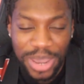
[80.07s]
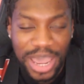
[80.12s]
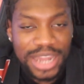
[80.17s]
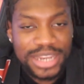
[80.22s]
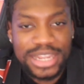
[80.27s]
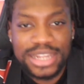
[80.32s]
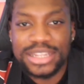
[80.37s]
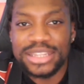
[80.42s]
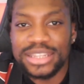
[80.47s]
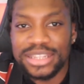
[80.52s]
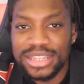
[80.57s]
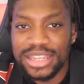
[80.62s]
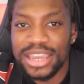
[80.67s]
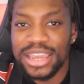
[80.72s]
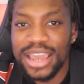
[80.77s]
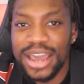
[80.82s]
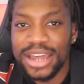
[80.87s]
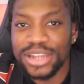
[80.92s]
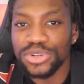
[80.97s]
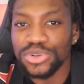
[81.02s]
at the end of the
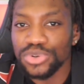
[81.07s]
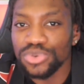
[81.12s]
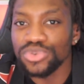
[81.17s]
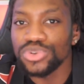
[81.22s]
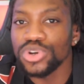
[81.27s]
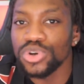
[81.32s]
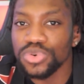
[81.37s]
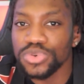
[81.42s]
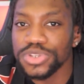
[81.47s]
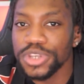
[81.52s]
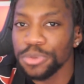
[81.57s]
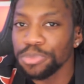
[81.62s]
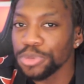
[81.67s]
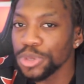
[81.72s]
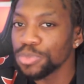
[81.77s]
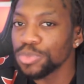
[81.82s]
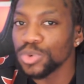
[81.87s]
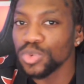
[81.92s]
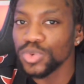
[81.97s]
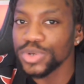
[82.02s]
day, I do know some
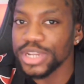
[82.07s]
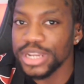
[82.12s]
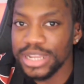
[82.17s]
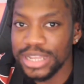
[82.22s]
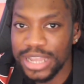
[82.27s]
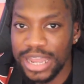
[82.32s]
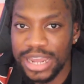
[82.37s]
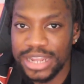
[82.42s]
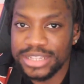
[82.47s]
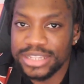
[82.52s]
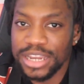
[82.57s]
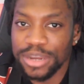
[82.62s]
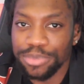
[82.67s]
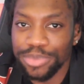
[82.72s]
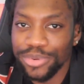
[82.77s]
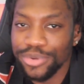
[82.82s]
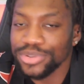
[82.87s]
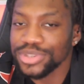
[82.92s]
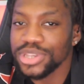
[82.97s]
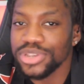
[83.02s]
people wouldn't like that
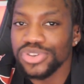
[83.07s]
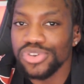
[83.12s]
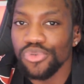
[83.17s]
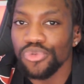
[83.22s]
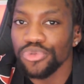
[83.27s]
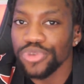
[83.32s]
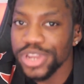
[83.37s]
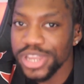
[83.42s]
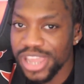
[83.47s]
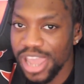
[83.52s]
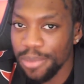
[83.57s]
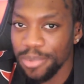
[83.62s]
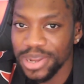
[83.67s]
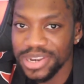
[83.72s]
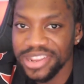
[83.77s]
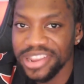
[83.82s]
because it's a recap at the